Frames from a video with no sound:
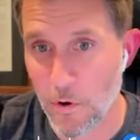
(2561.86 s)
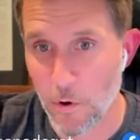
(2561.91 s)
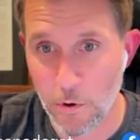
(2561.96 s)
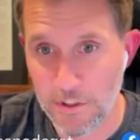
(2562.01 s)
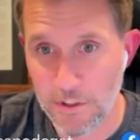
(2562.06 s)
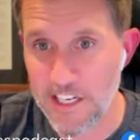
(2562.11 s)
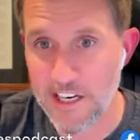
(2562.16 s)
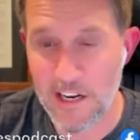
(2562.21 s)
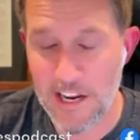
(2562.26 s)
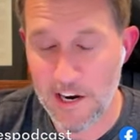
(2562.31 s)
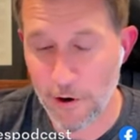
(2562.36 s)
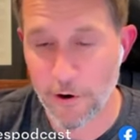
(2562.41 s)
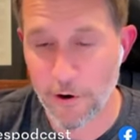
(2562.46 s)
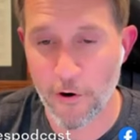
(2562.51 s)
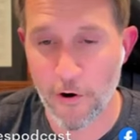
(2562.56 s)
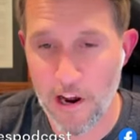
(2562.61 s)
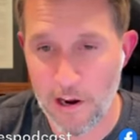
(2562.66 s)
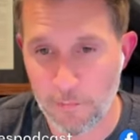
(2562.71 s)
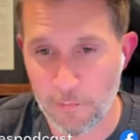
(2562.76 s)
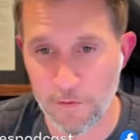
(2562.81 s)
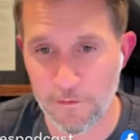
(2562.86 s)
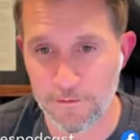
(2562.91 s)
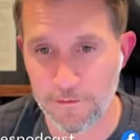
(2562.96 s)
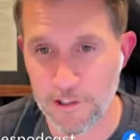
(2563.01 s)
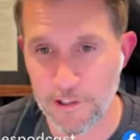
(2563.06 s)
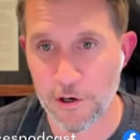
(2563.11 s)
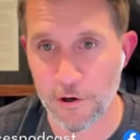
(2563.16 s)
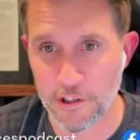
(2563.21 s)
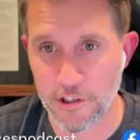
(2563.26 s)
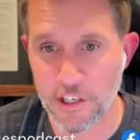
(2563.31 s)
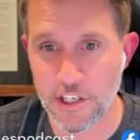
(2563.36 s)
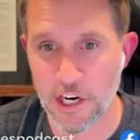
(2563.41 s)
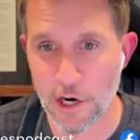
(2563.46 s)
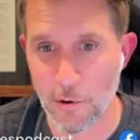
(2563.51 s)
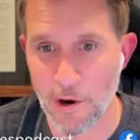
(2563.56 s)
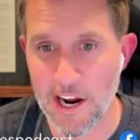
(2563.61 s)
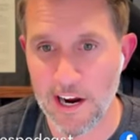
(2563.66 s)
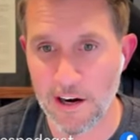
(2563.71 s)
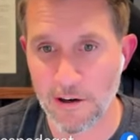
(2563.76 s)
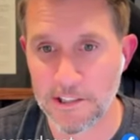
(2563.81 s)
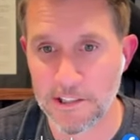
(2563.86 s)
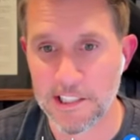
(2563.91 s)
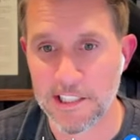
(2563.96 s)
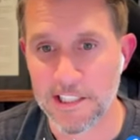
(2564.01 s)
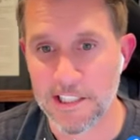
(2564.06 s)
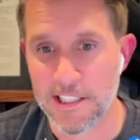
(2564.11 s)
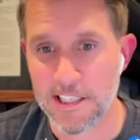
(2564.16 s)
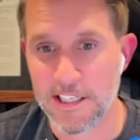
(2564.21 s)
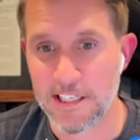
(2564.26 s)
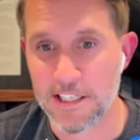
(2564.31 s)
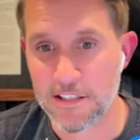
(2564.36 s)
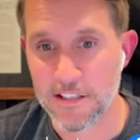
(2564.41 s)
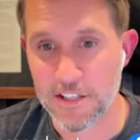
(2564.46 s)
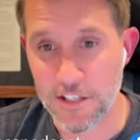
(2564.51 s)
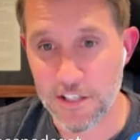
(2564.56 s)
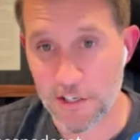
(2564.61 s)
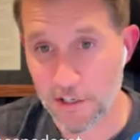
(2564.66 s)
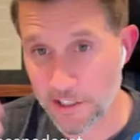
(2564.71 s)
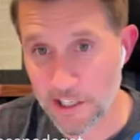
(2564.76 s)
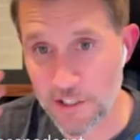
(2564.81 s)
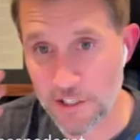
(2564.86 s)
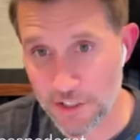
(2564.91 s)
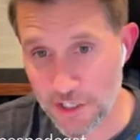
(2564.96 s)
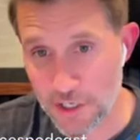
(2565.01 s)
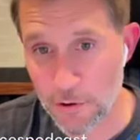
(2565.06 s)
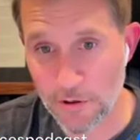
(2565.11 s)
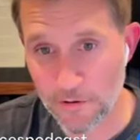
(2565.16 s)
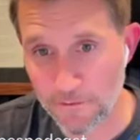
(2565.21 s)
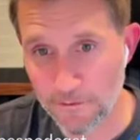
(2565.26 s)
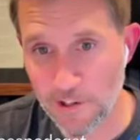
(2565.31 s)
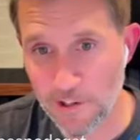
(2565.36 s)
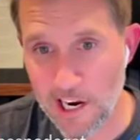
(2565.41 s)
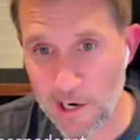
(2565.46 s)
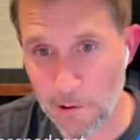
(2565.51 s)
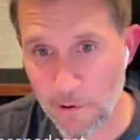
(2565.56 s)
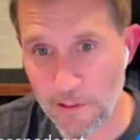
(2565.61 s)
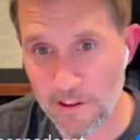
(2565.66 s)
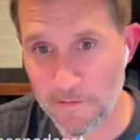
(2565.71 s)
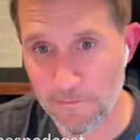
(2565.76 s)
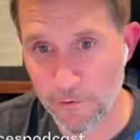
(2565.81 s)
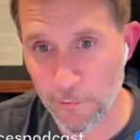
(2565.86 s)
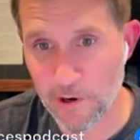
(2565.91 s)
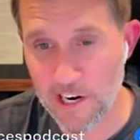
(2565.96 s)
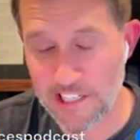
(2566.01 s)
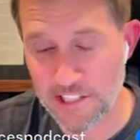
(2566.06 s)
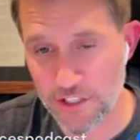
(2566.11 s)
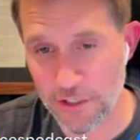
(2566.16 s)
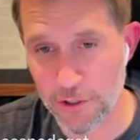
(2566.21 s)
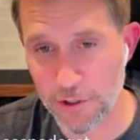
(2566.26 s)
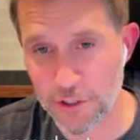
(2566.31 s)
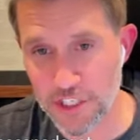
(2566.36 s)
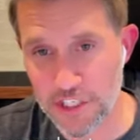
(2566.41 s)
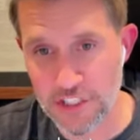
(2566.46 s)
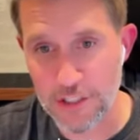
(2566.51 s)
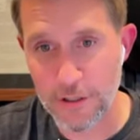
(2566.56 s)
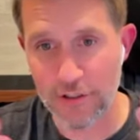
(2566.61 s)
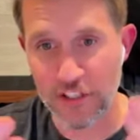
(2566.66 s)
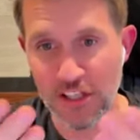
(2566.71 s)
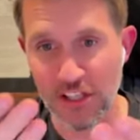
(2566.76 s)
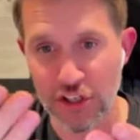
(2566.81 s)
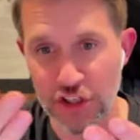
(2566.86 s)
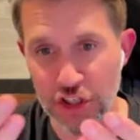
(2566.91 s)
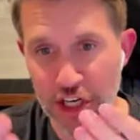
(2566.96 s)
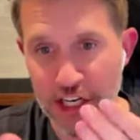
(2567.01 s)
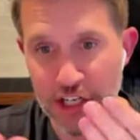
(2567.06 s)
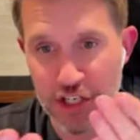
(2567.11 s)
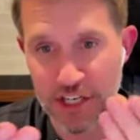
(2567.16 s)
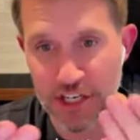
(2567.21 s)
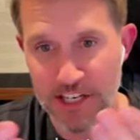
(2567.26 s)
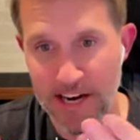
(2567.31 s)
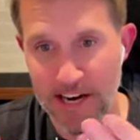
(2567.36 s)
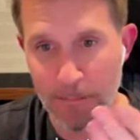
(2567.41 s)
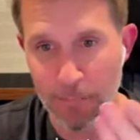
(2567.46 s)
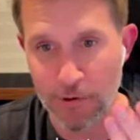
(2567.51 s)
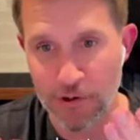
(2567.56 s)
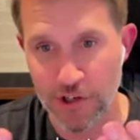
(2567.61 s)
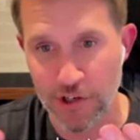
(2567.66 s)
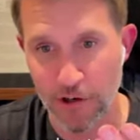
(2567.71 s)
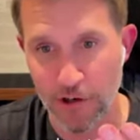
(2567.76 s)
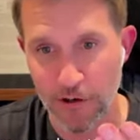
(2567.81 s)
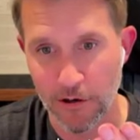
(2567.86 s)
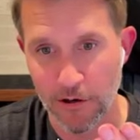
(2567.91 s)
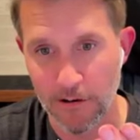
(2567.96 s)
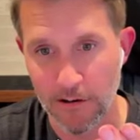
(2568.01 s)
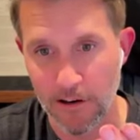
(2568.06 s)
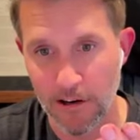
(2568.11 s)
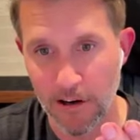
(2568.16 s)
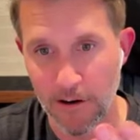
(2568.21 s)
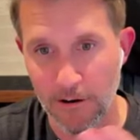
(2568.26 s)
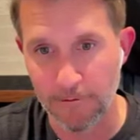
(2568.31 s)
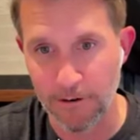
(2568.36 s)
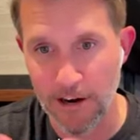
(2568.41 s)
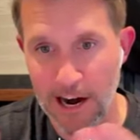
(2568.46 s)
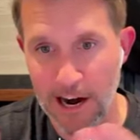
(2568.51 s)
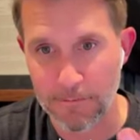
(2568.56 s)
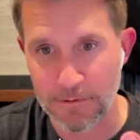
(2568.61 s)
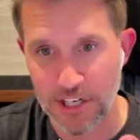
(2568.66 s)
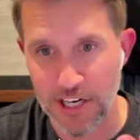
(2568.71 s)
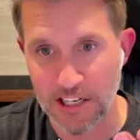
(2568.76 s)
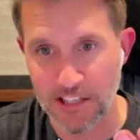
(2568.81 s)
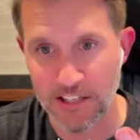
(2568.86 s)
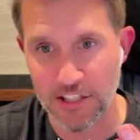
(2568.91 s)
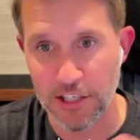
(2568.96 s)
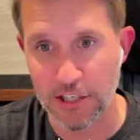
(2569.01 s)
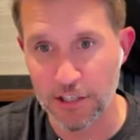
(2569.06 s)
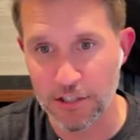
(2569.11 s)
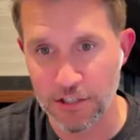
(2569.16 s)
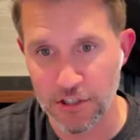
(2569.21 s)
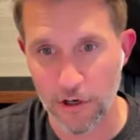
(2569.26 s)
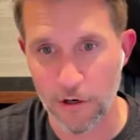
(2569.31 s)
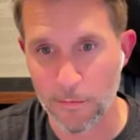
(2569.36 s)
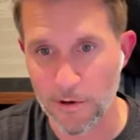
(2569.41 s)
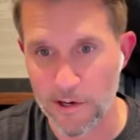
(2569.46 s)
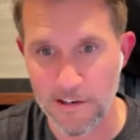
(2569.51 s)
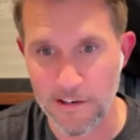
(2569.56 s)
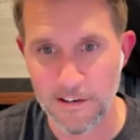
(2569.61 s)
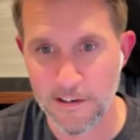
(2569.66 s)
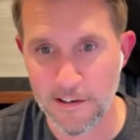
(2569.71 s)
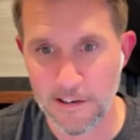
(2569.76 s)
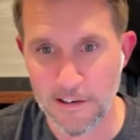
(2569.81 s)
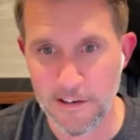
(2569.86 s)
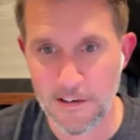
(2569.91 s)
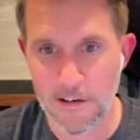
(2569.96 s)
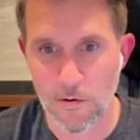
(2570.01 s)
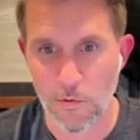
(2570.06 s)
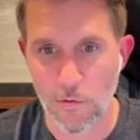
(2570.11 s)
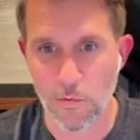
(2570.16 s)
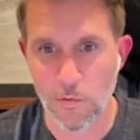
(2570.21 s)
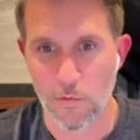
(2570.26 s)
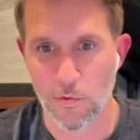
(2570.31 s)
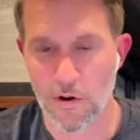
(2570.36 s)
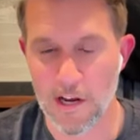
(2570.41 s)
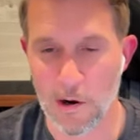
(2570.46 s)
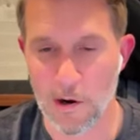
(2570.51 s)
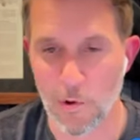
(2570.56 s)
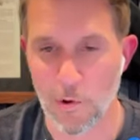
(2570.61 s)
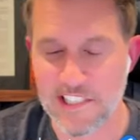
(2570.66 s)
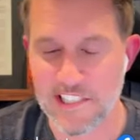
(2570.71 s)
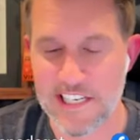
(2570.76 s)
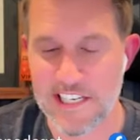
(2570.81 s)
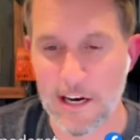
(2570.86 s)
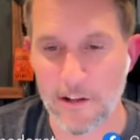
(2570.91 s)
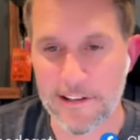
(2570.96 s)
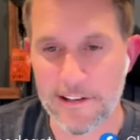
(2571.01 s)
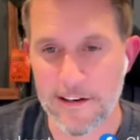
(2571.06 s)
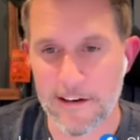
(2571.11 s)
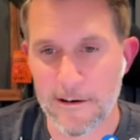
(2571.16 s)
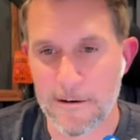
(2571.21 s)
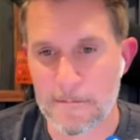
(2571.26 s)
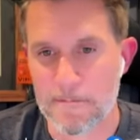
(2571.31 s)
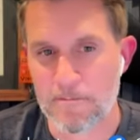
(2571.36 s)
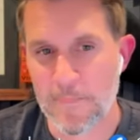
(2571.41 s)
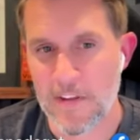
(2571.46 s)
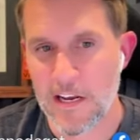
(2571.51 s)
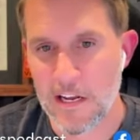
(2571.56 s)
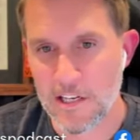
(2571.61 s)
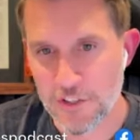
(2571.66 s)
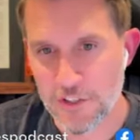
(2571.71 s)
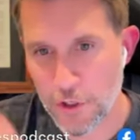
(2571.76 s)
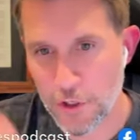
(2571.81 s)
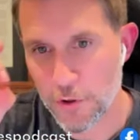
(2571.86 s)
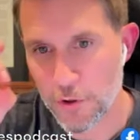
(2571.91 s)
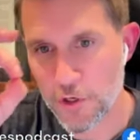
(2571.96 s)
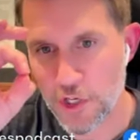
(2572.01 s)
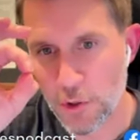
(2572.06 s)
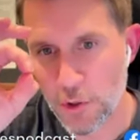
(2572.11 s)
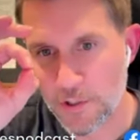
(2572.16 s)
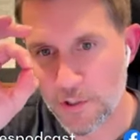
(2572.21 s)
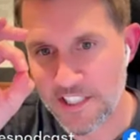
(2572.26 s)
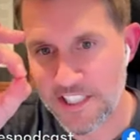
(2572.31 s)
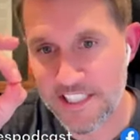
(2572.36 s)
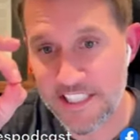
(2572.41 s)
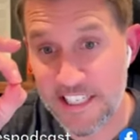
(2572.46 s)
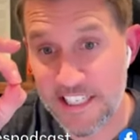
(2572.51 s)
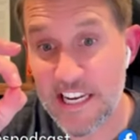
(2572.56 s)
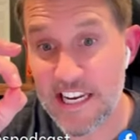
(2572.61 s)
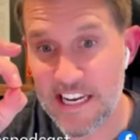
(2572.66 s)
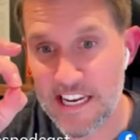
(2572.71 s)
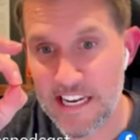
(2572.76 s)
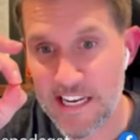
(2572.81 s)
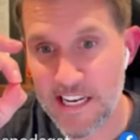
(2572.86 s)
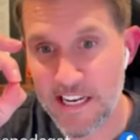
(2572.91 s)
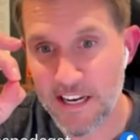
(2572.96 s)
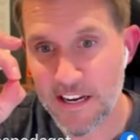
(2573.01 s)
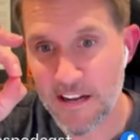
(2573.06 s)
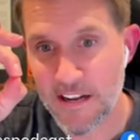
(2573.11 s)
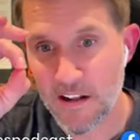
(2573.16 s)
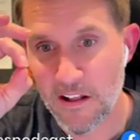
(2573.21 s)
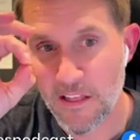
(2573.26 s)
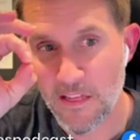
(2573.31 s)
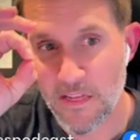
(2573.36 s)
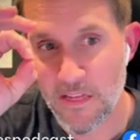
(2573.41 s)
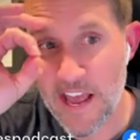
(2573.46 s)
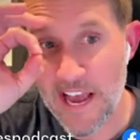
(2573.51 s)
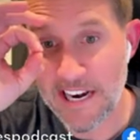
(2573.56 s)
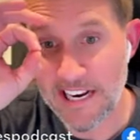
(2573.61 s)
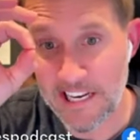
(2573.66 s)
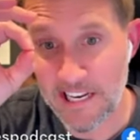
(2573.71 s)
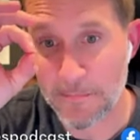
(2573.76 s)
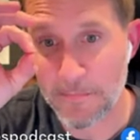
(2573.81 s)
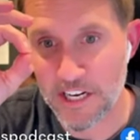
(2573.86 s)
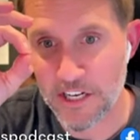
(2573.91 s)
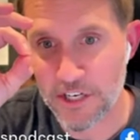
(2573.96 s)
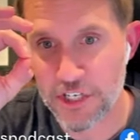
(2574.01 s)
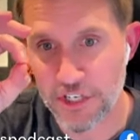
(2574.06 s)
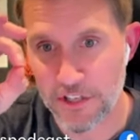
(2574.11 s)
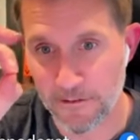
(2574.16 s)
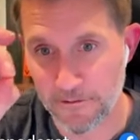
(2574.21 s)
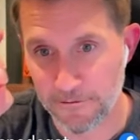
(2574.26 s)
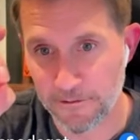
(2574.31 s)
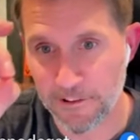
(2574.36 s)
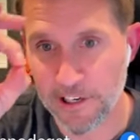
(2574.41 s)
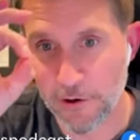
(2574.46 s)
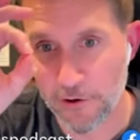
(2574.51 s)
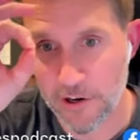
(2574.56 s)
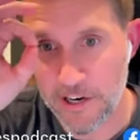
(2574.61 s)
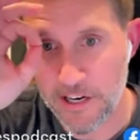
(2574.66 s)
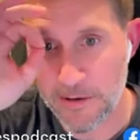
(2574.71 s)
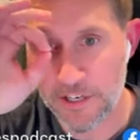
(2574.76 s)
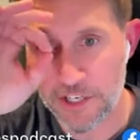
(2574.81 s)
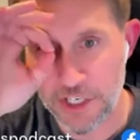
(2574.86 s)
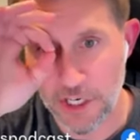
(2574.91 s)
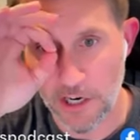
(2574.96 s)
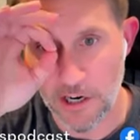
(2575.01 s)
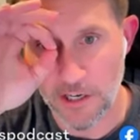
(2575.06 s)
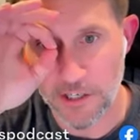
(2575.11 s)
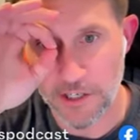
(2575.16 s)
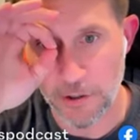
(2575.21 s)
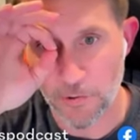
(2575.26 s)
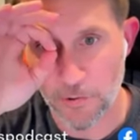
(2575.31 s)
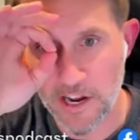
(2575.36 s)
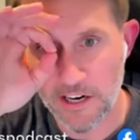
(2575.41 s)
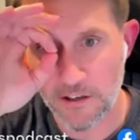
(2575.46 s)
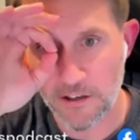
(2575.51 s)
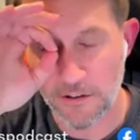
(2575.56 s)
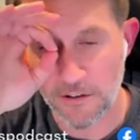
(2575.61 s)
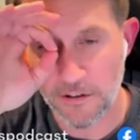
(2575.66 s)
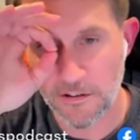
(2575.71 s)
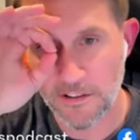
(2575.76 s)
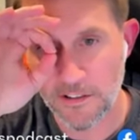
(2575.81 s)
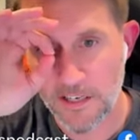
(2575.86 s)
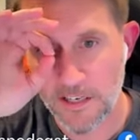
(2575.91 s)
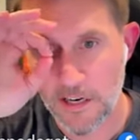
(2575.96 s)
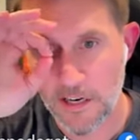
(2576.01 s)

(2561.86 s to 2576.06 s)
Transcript: Only aircraft with FLIR could go out because mm-hmm. so, you could fly with infrared. So you're just using the change in temperature of objects to yep. determine uh, what's out there. So you, you would see that image, the FLIR image on your reticle